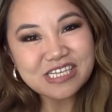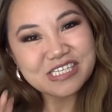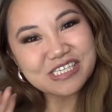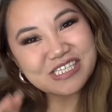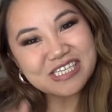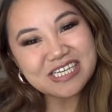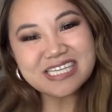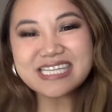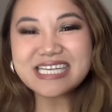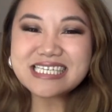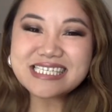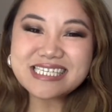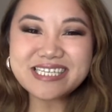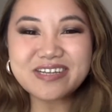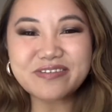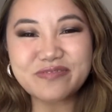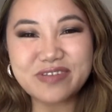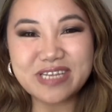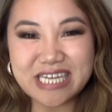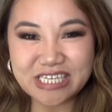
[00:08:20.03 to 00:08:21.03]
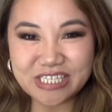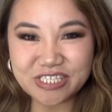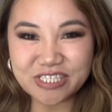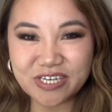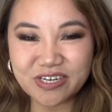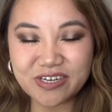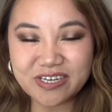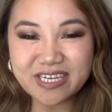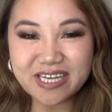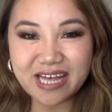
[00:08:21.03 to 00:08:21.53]
So this is the finished
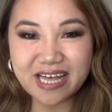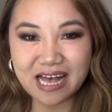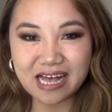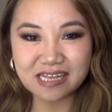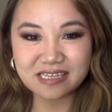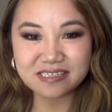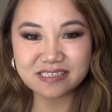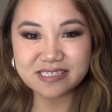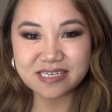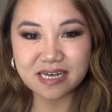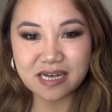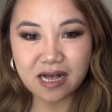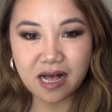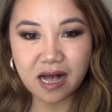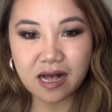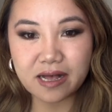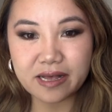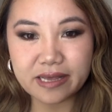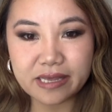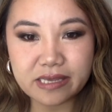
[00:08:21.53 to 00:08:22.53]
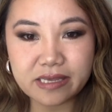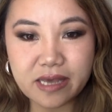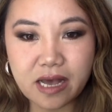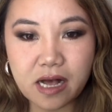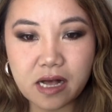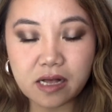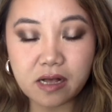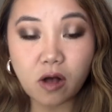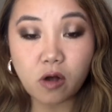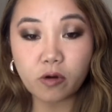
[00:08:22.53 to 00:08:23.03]
look, and
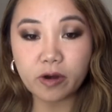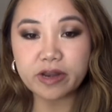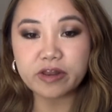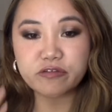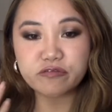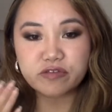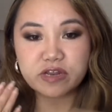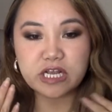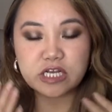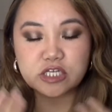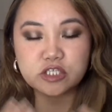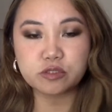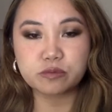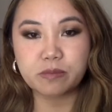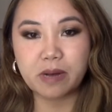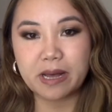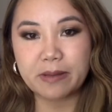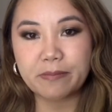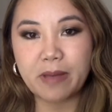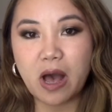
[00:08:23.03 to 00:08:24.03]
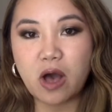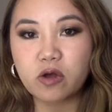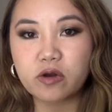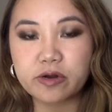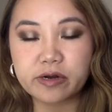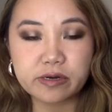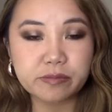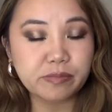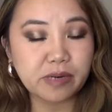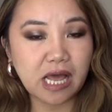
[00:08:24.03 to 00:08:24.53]
I already finished my
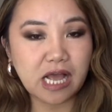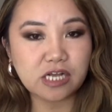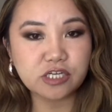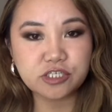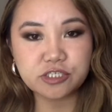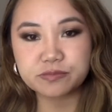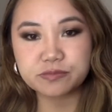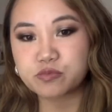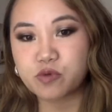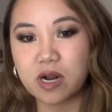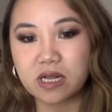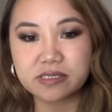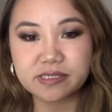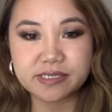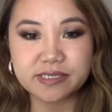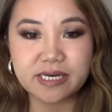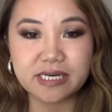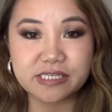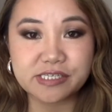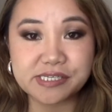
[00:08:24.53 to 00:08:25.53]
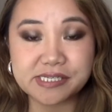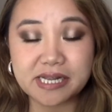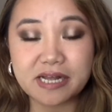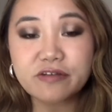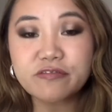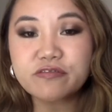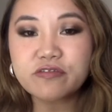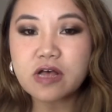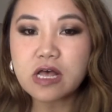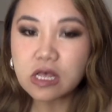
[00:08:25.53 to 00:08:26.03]
powder, blush, bronzer and
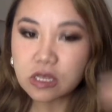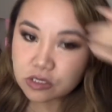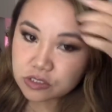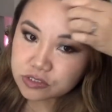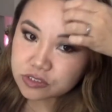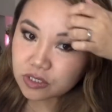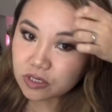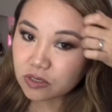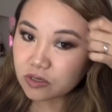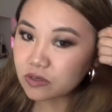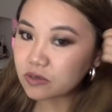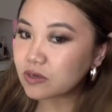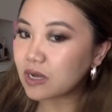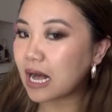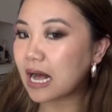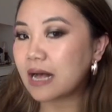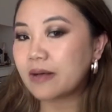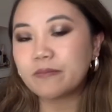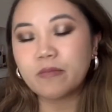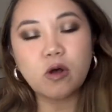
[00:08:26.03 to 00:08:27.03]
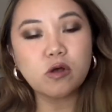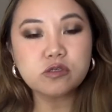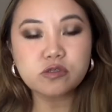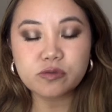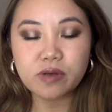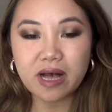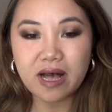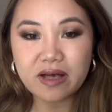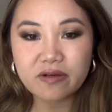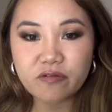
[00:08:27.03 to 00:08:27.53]
stuff. So
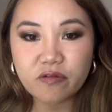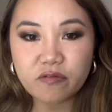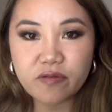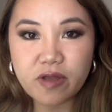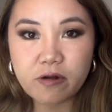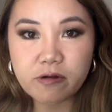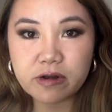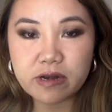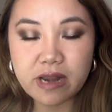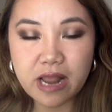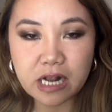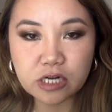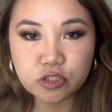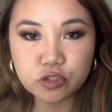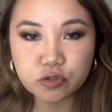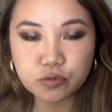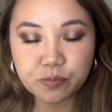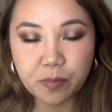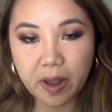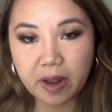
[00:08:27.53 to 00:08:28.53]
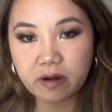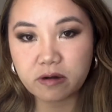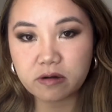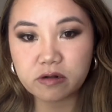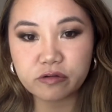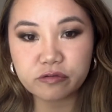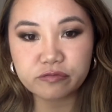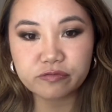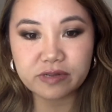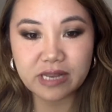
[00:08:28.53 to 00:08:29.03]
also I have a very natural pair
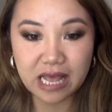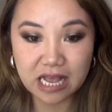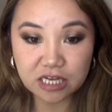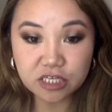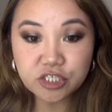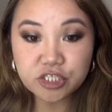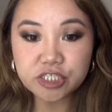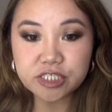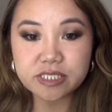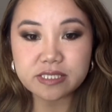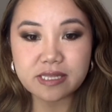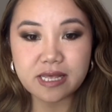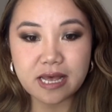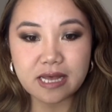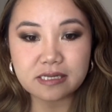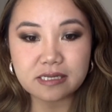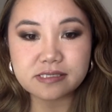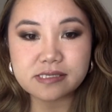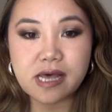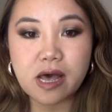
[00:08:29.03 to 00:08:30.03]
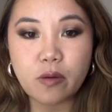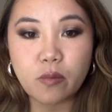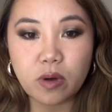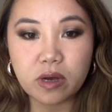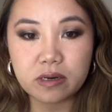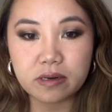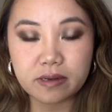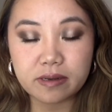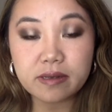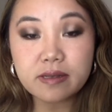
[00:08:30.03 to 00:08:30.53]
of lash that I
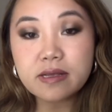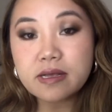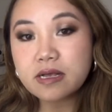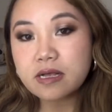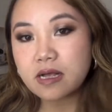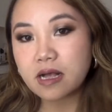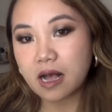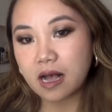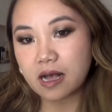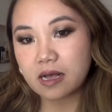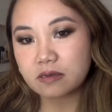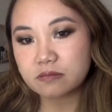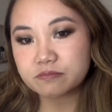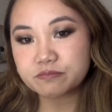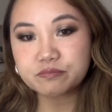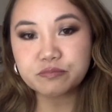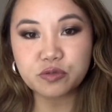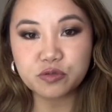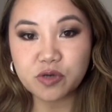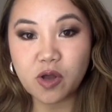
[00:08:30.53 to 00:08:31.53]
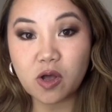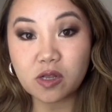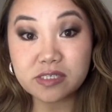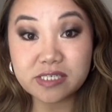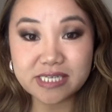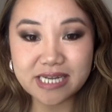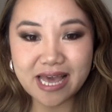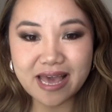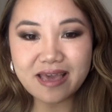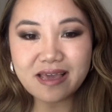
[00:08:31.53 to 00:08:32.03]
wanna put on
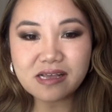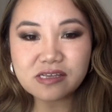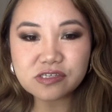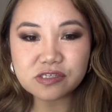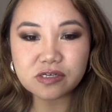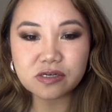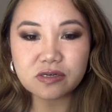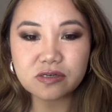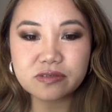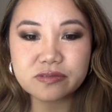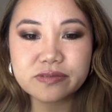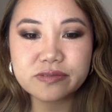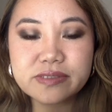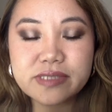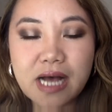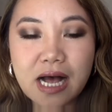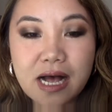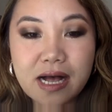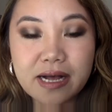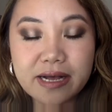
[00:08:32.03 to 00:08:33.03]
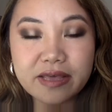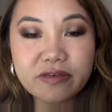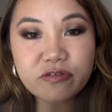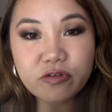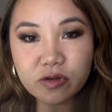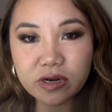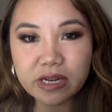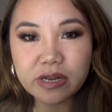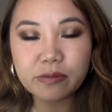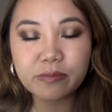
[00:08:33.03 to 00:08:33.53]
today, so I'll give
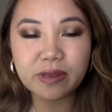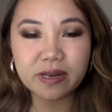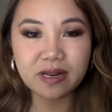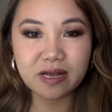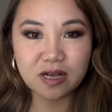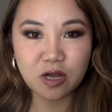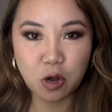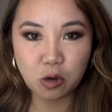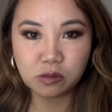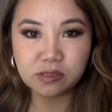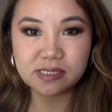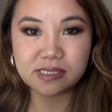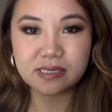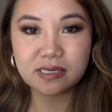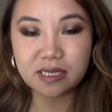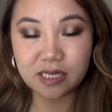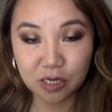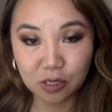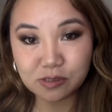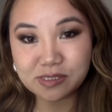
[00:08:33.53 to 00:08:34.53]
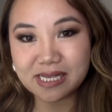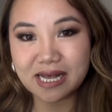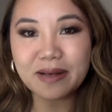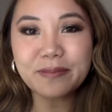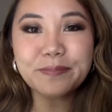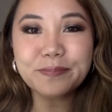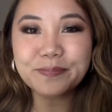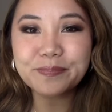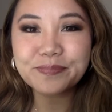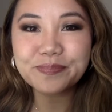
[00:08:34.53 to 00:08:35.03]
you a little bit of close
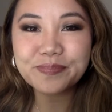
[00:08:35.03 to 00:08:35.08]
up.